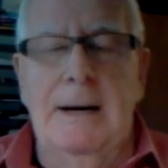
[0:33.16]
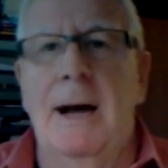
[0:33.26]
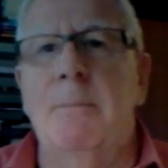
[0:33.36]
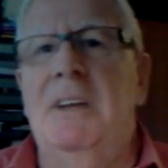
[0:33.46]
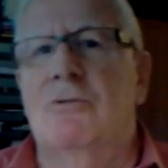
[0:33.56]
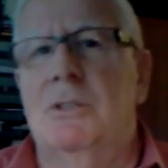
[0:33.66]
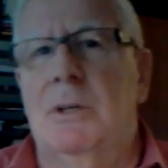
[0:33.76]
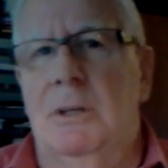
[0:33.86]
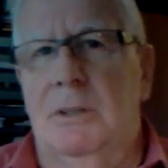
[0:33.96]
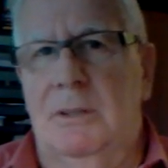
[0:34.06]
I'm
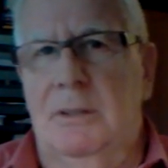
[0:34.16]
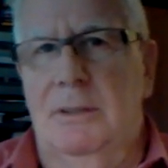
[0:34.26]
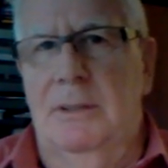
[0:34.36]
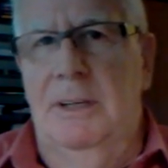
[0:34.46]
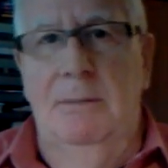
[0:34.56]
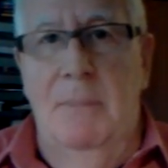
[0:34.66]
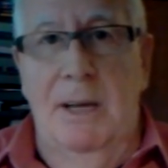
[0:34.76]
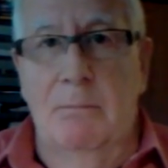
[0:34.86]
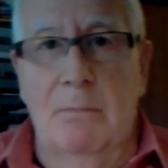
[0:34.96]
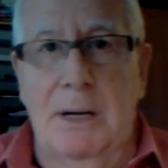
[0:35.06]
interested in
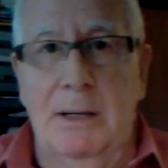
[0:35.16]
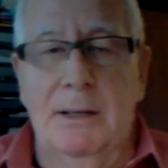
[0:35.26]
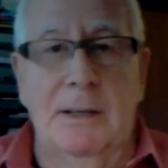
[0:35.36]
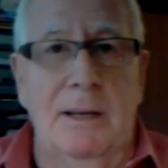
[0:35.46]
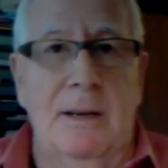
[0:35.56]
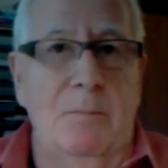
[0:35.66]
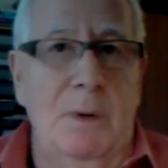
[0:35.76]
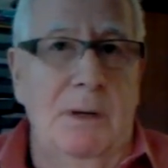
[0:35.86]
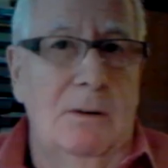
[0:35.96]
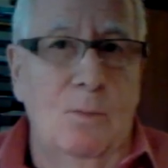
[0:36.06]
making money and have
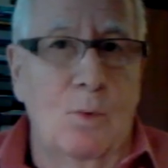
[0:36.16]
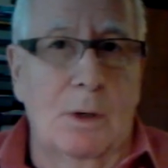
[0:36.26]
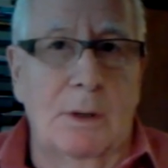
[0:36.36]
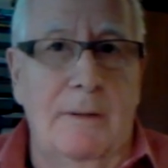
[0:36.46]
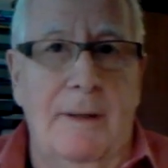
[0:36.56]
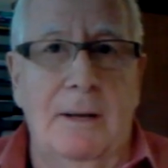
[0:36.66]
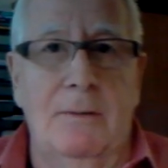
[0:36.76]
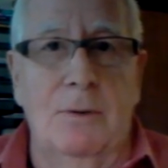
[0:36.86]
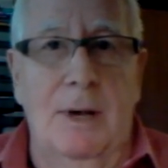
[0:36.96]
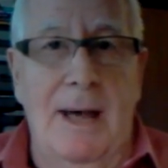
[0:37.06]
been working on
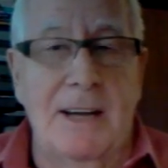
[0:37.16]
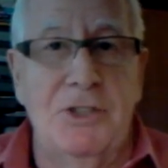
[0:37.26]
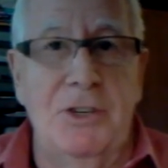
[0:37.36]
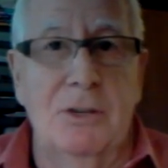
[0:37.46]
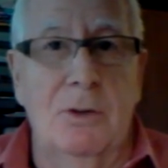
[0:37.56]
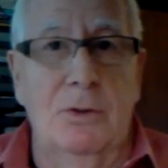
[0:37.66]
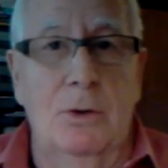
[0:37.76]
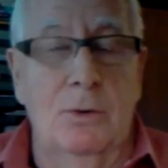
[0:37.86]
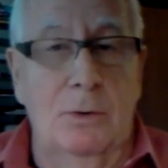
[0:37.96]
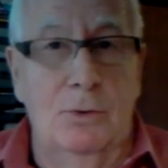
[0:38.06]
that for the last year,
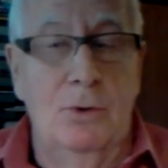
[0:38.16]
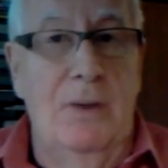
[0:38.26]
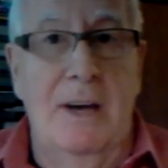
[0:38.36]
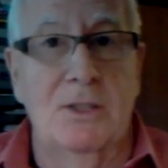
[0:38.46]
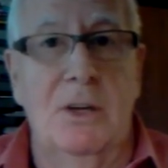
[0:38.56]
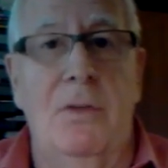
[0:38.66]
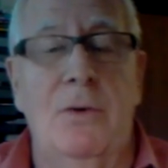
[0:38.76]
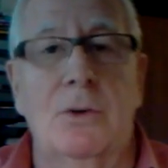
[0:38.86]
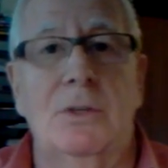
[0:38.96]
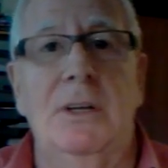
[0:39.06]
although
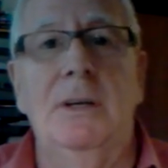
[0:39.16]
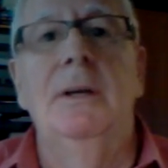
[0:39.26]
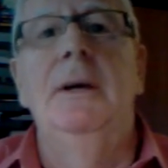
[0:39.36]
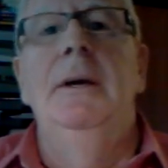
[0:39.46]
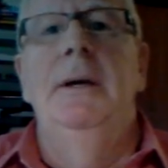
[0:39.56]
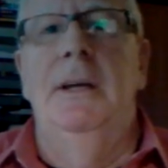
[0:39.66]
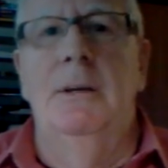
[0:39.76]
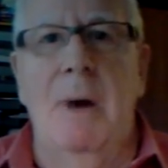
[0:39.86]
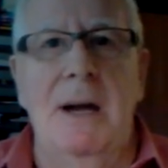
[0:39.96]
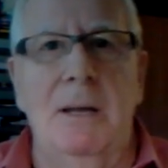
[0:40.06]
2013
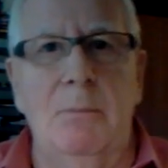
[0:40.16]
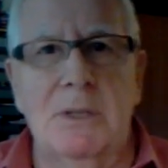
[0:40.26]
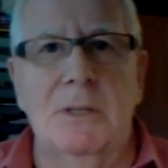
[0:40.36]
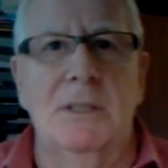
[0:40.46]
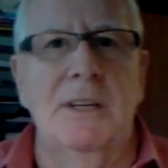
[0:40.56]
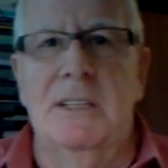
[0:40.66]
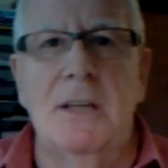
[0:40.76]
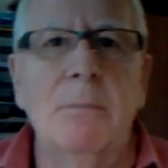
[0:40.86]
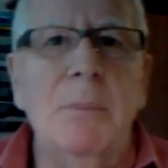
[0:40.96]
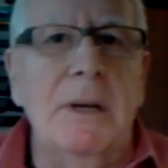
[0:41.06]
in the mining business
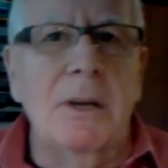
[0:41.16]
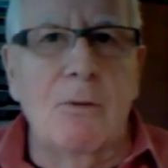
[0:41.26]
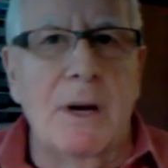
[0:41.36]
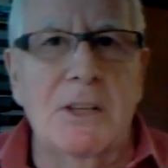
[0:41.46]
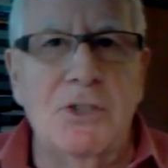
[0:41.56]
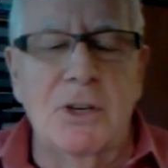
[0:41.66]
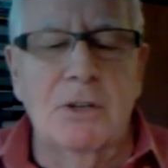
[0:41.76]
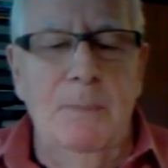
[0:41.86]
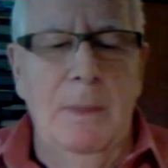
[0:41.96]
has not been the greatest year.